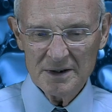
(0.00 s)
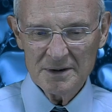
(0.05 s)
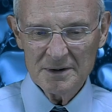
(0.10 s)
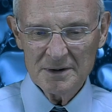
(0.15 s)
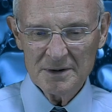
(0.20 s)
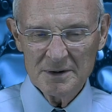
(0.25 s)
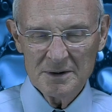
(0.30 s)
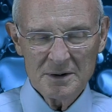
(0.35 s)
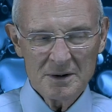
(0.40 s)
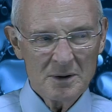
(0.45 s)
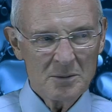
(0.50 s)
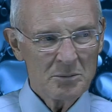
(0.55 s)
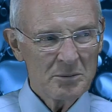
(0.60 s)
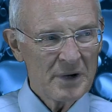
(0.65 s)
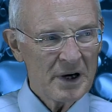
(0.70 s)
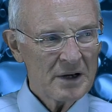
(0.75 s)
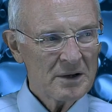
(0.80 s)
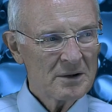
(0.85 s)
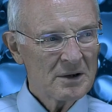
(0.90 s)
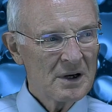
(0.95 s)
Yeah.
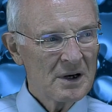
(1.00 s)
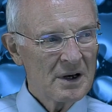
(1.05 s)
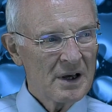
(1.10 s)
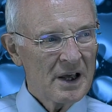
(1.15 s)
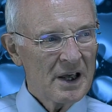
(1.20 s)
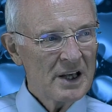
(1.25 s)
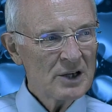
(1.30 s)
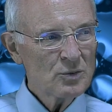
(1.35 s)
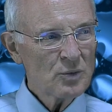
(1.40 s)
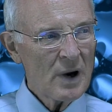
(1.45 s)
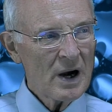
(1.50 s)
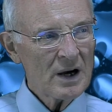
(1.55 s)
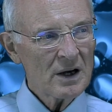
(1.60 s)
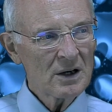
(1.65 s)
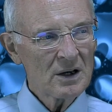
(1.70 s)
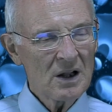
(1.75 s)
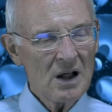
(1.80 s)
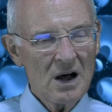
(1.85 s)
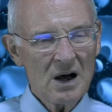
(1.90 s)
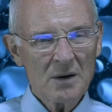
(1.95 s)
But he's walking
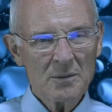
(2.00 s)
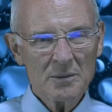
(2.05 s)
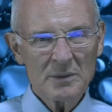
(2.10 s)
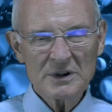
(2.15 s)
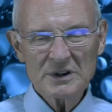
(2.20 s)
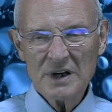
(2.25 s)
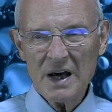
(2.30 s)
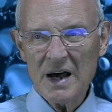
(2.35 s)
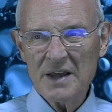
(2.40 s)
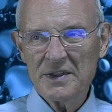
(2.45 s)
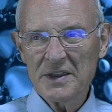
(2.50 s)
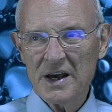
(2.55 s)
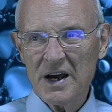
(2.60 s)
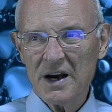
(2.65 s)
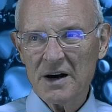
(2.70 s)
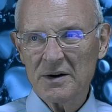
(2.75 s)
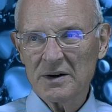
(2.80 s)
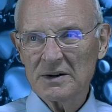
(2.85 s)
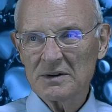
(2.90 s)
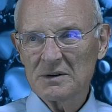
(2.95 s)
along beside
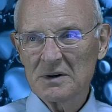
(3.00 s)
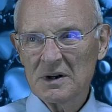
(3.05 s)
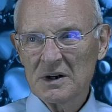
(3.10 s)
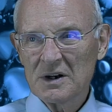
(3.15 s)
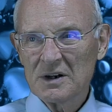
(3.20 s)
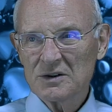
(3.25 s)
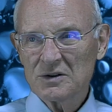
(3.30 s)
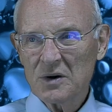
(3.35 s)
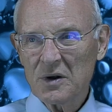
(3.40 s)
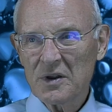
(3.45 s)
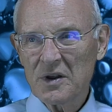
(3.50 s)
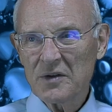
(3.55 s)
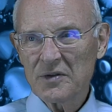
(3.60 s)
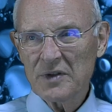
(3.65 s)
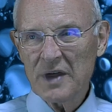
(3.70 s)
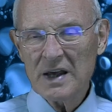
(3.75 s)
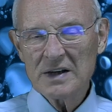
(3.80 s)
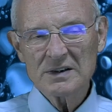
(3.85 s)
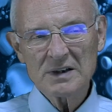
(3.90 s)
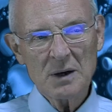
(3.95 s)
there, and so the
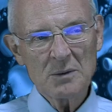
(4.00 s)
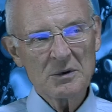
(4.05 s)
thing,